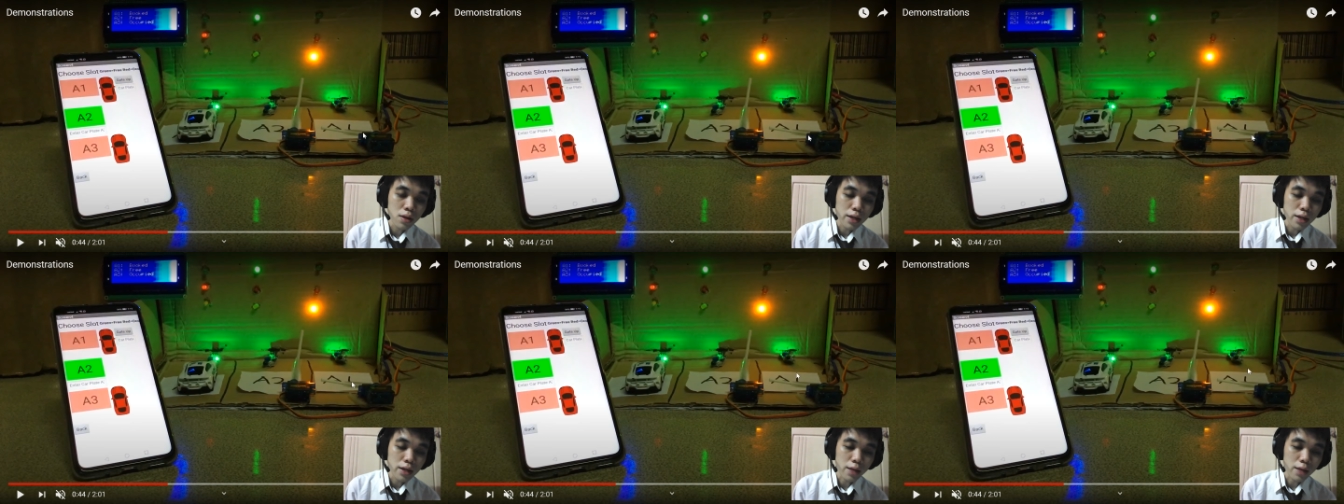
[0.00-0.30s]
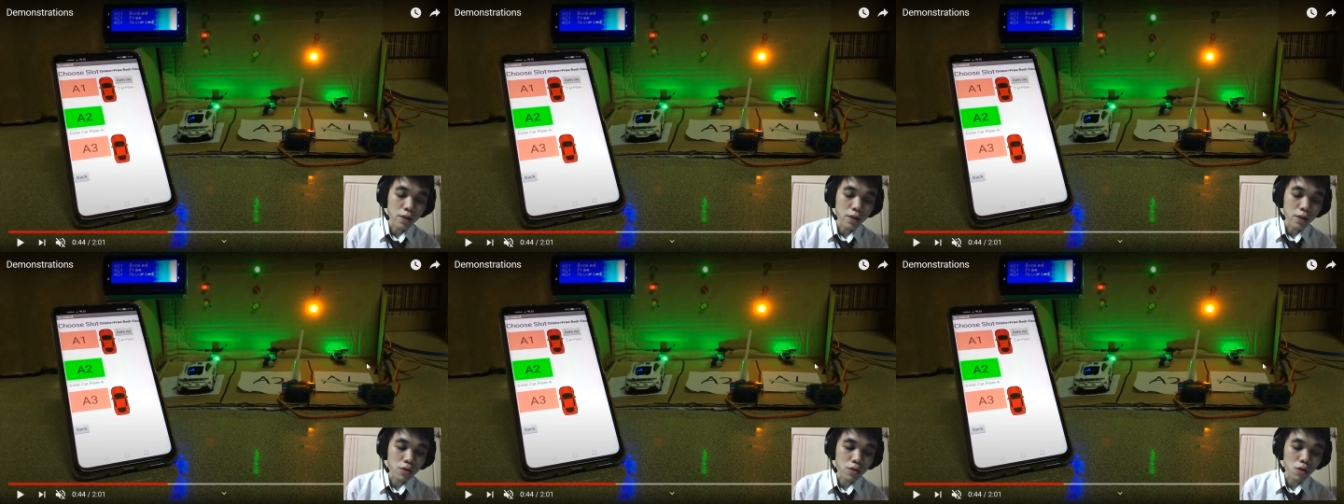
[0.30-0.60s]
gate
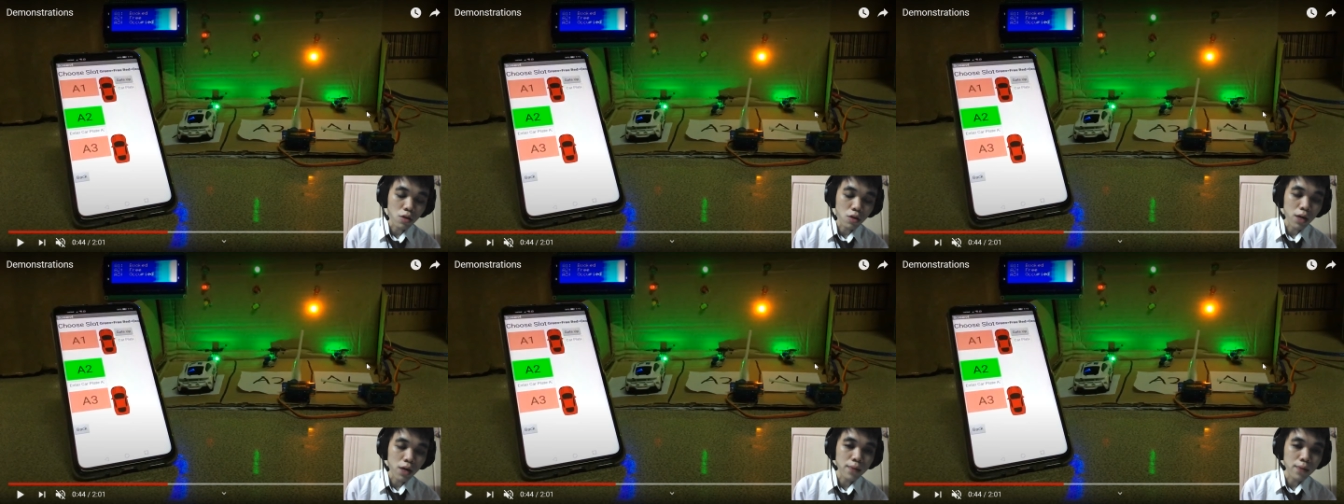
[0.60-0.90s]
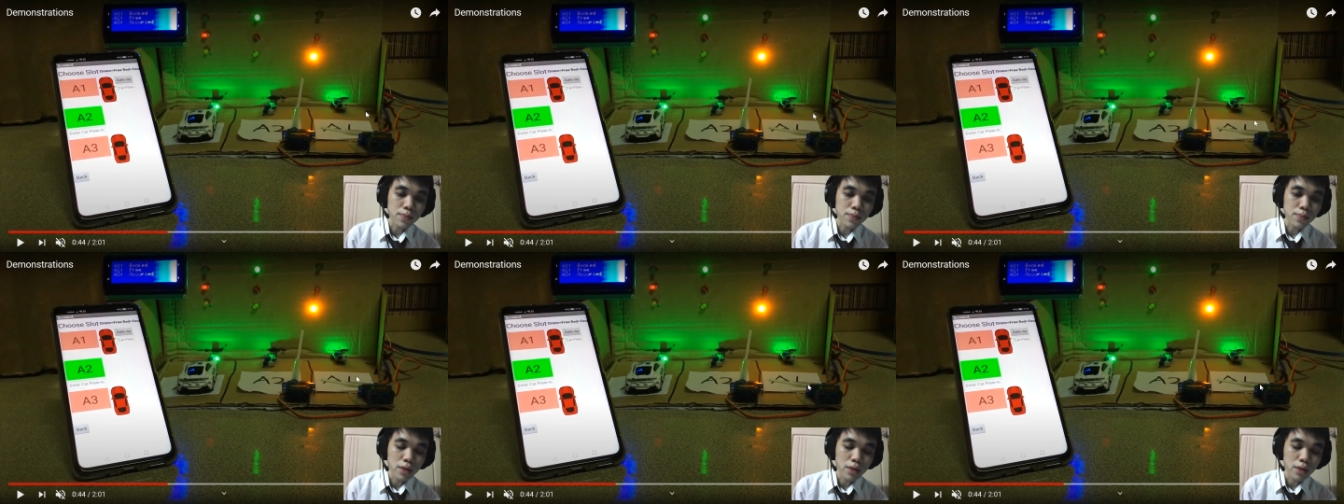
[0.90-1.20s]
will go
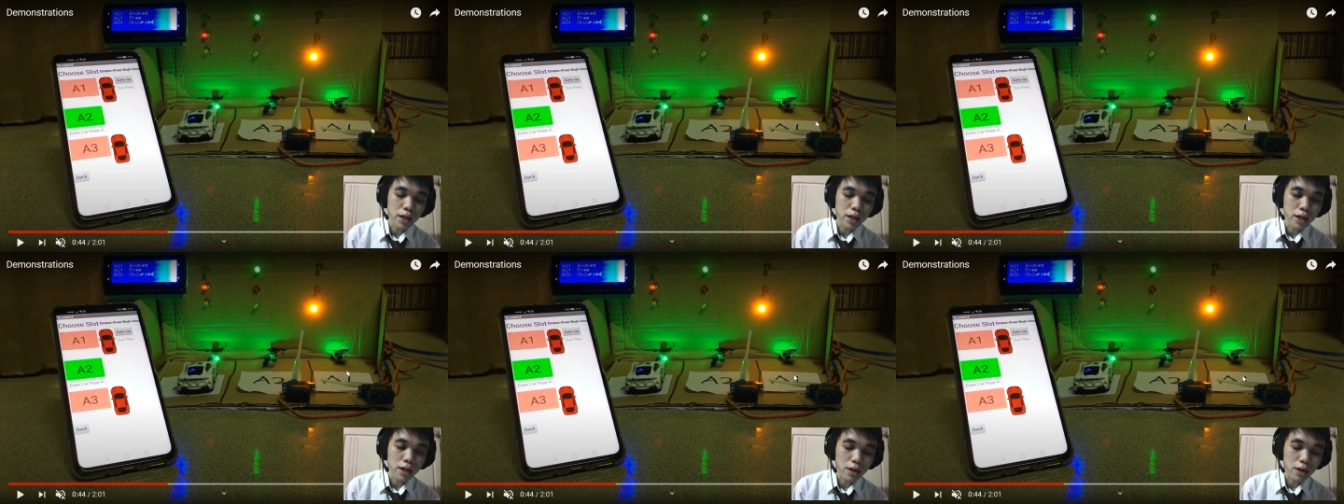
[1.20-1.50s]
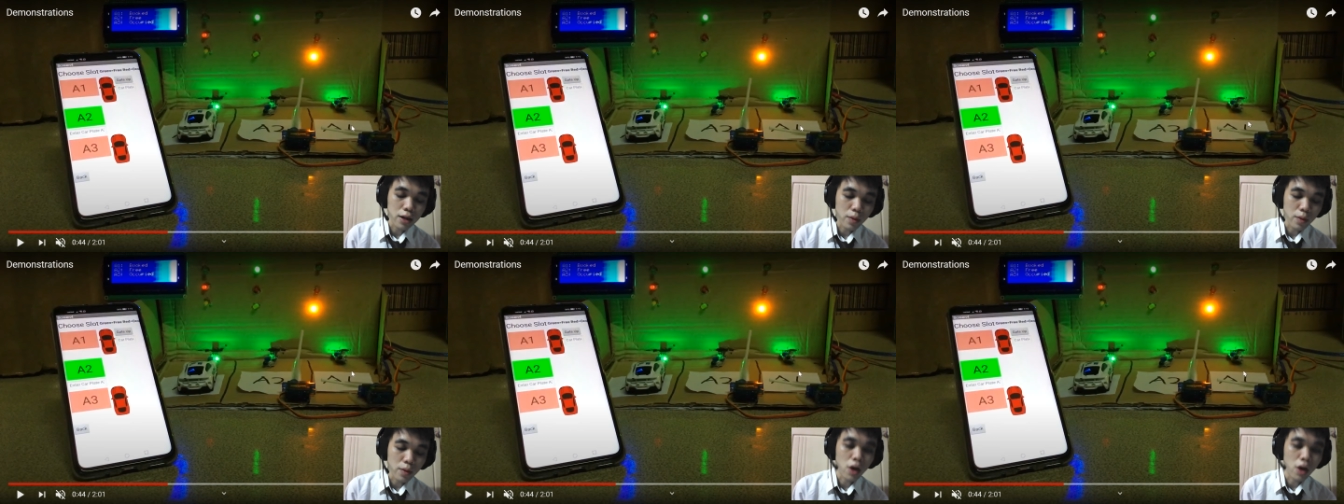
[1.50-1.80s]
up
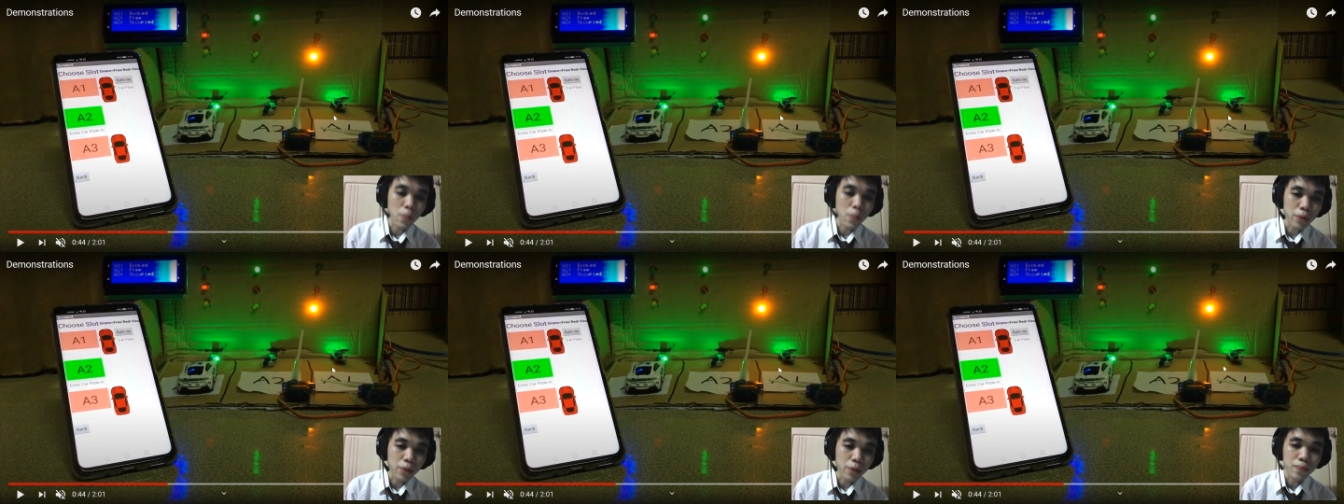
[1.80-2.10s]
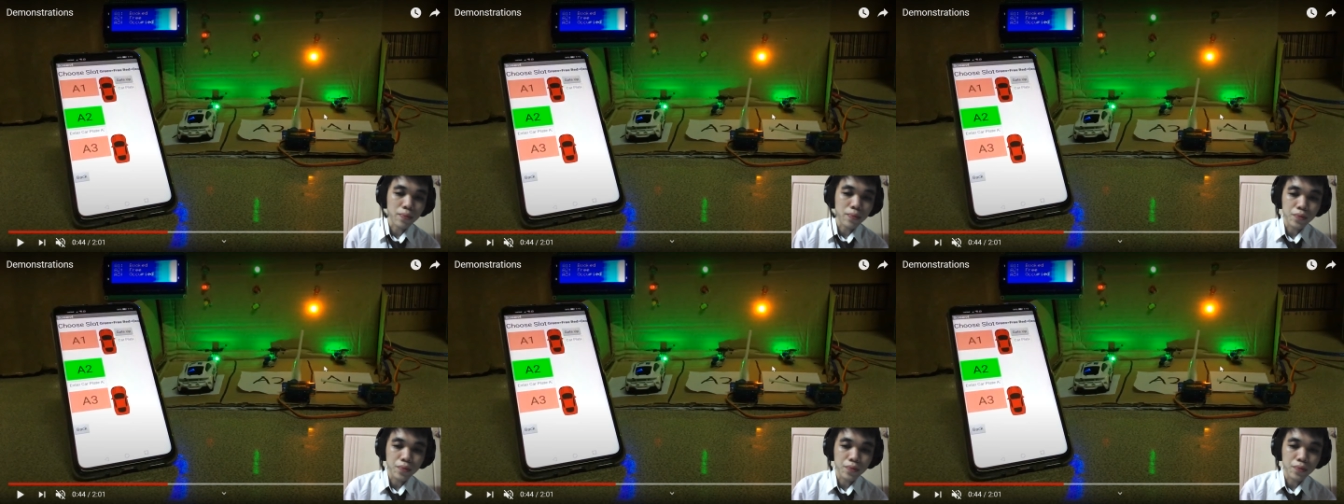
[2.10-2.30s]
and will open.